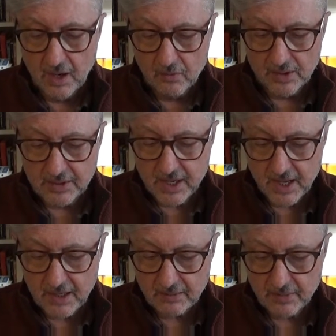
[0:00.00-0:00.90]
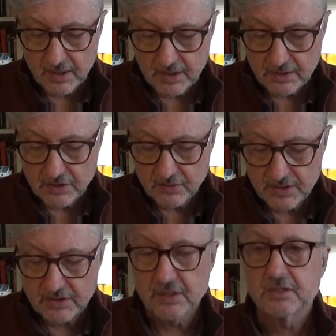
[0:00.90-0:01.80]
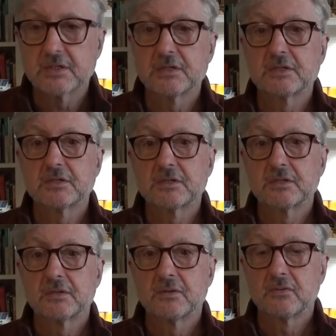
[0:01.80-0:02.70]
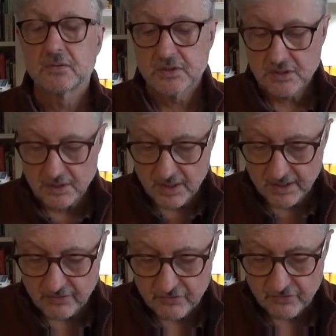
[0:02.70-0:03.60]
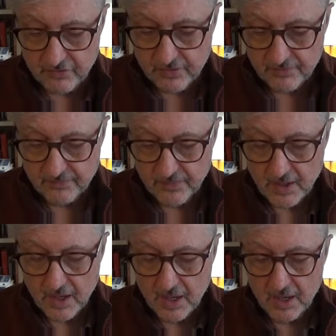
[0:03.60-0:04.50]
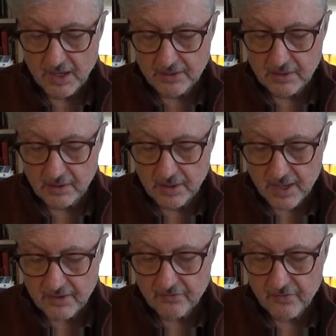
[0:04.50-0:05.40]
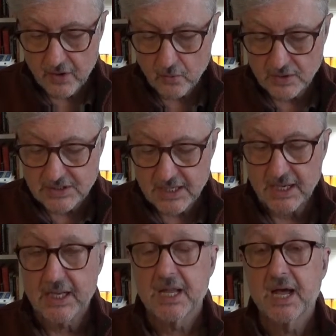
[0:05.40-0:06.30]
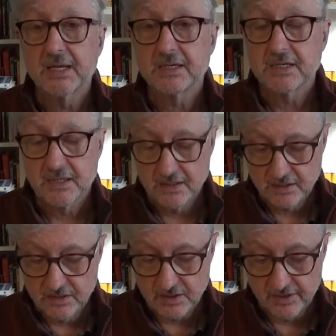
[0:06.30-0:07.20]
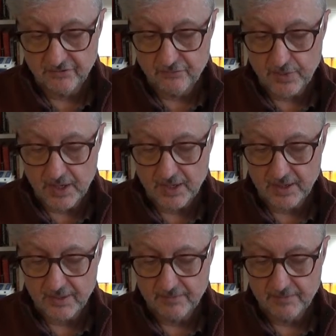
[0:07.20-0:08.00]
What came into existence was life, and the life was light to live by.